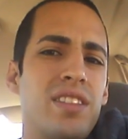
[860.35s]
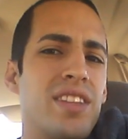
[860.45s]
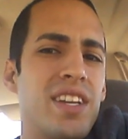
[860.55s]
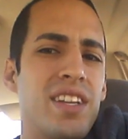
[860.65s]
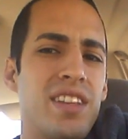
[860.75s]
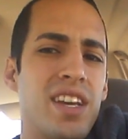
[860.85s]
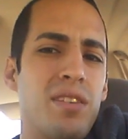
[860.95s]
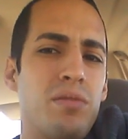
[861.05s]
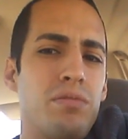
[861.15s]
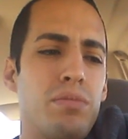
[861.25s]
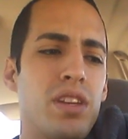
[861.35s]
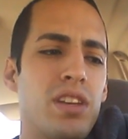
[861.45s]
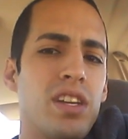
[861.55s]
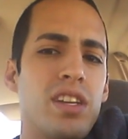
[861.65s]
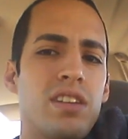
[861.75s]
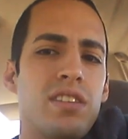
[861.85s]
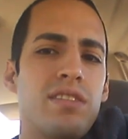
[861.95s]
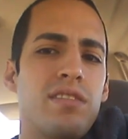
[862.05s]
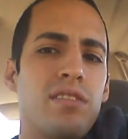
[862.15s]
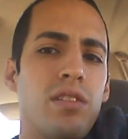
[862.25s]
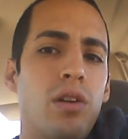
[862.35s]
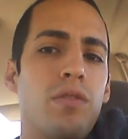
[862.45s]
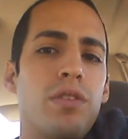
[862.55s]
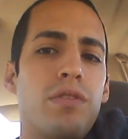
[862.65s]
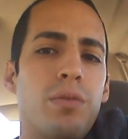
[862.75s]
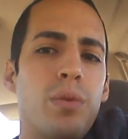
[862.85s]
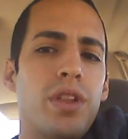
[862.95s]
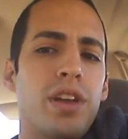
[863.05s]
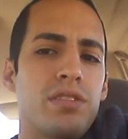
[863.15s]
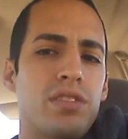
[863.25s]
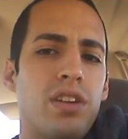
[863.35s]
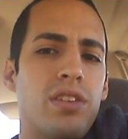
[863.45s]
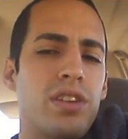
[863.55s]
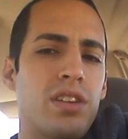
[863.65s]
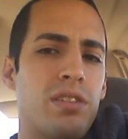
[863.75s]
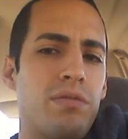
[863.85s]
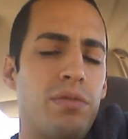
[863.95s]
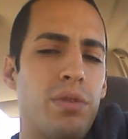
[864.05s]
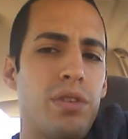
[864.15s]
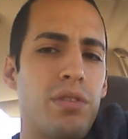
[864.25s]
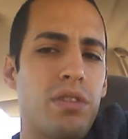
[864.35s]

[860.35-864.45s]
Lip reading: then that would be over a $4,000 income for you,